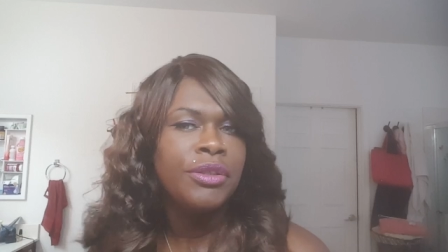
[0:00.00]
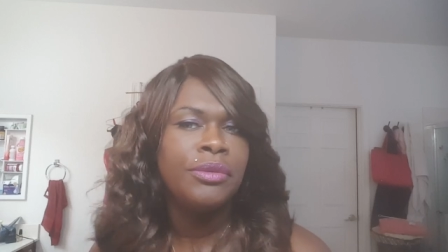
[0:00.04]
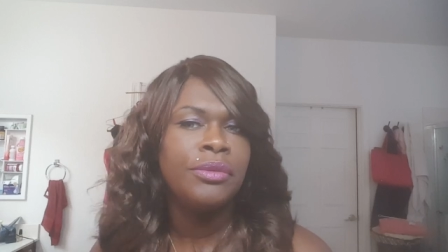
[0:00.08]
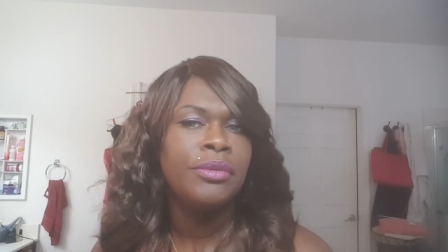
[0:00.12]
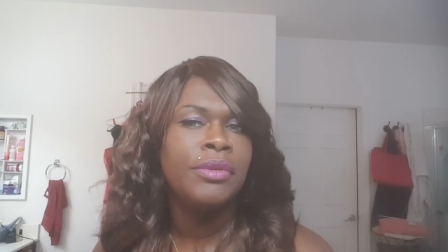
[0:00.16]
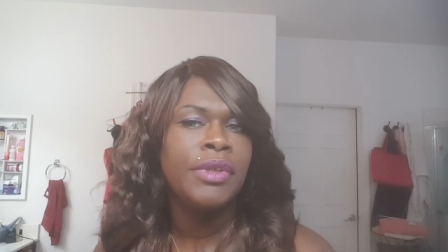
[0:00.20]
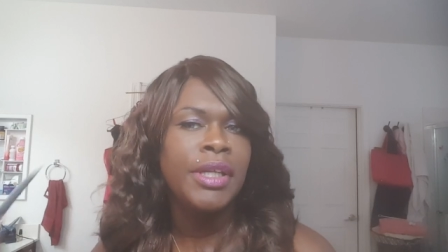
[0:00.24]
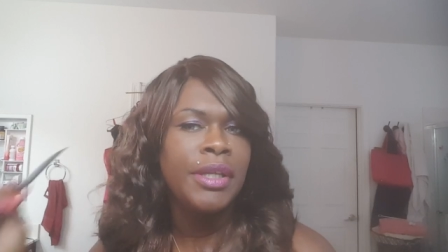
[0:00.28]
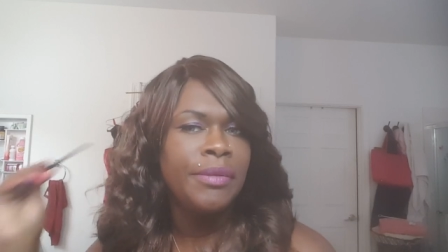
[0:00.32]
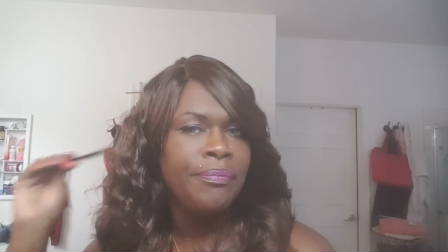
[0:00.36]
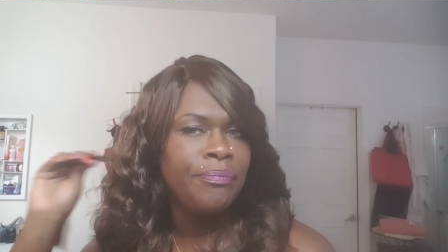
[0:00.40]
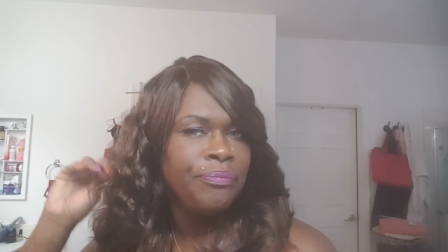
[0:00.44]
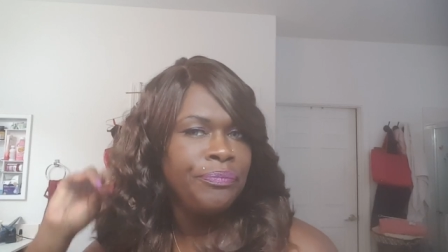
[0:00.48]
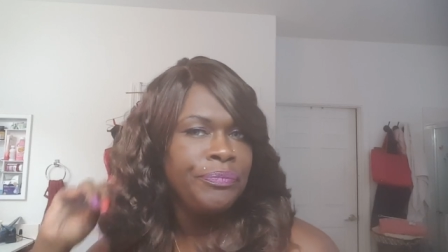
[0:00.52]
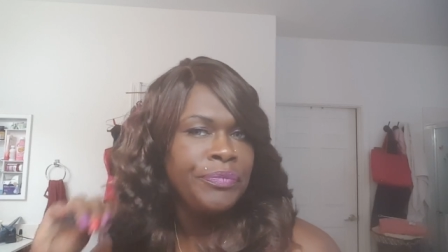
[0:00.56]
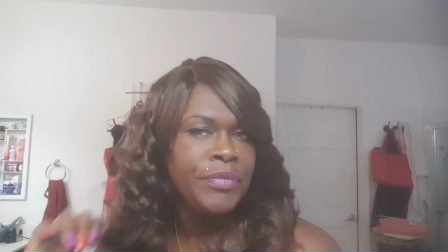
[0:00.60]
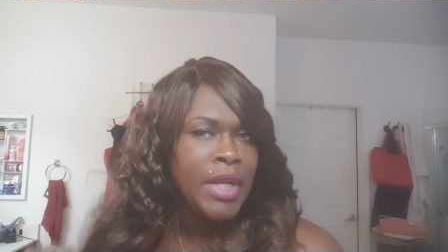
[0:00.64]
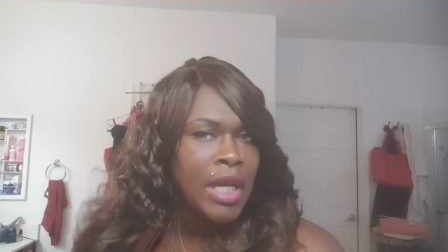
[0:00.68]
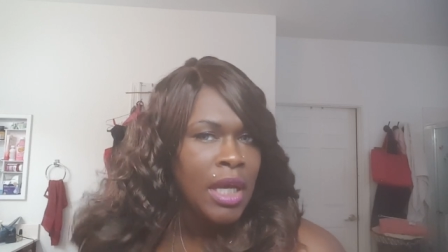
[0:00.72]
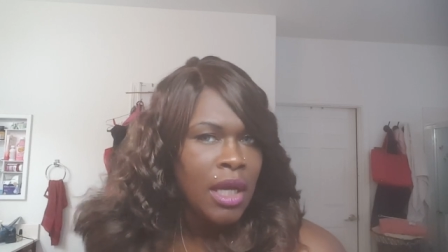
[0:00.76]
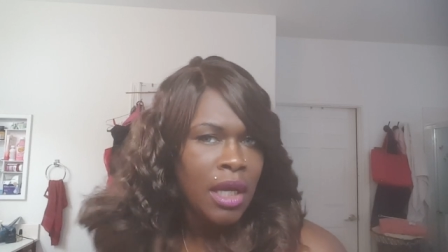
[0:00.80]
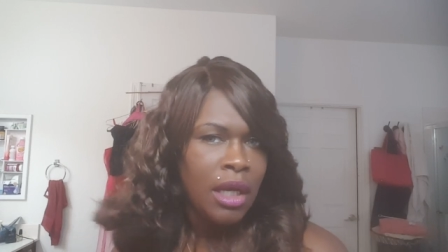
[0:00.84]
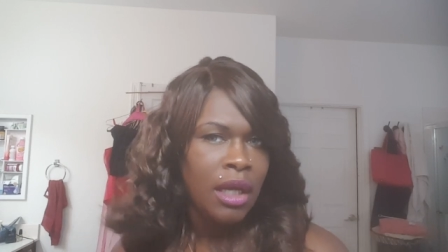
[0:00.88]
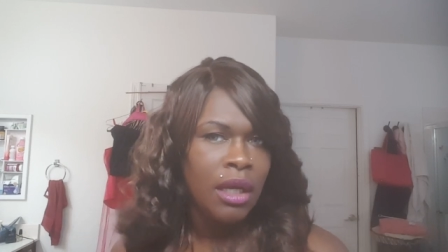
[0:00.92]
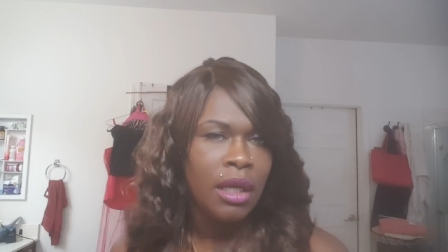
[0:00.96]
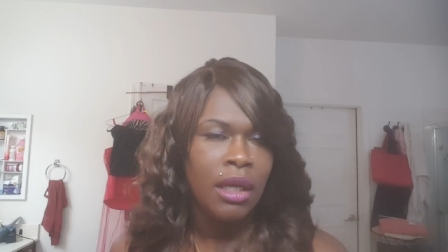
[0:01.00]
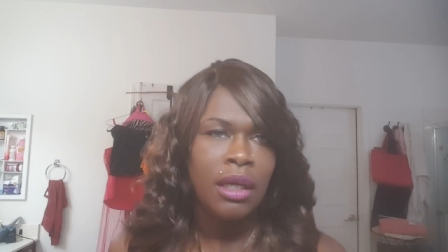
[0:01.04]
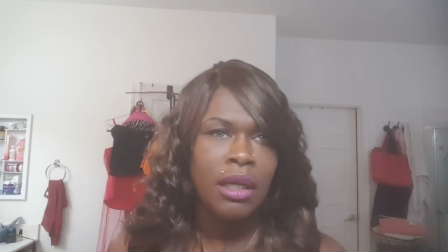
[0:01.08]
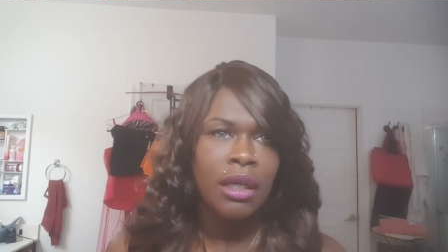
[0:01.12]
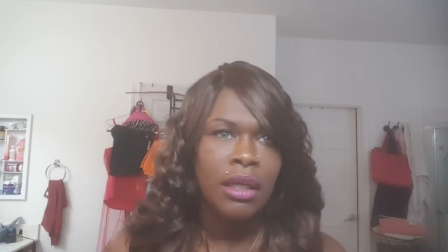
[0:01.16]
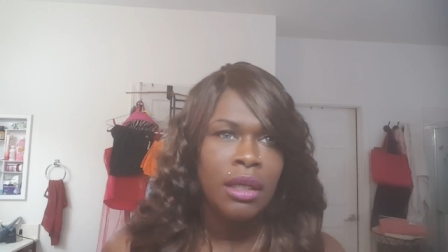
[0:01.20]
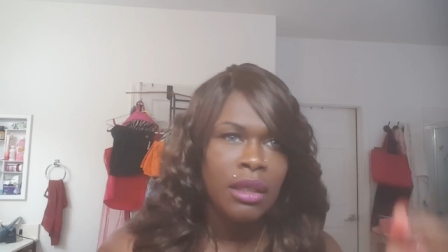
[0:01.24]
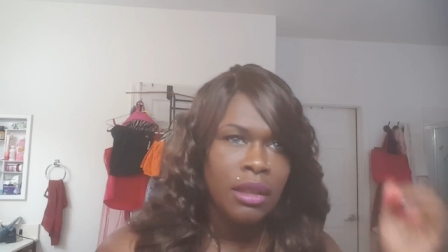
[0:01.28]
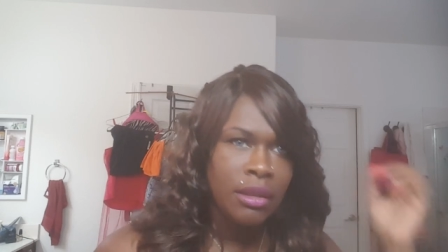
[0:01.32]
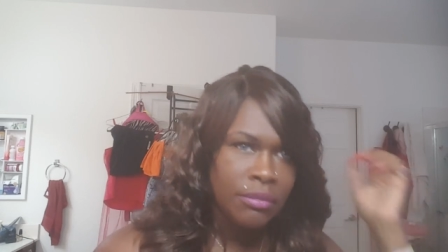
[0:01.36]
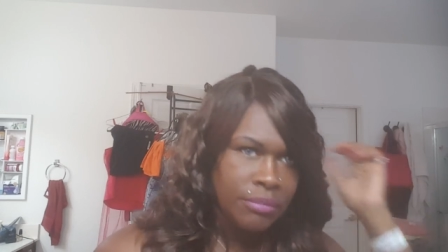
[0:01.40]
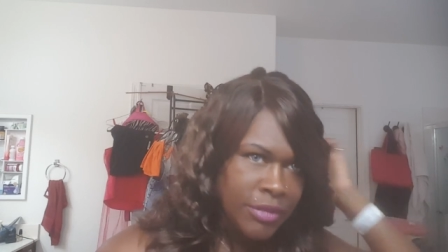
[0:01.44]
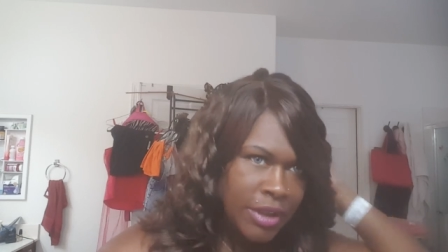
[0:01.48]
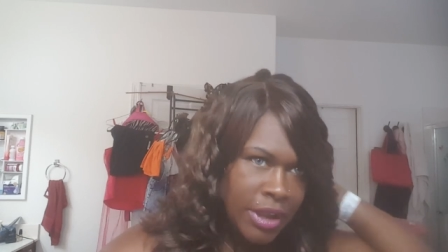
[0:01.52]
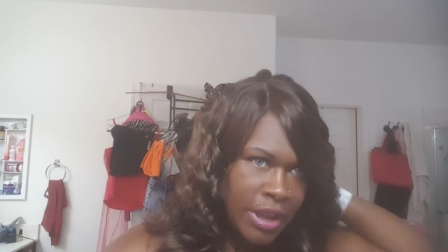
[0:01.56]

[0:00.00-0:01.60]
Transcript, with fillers: to it um,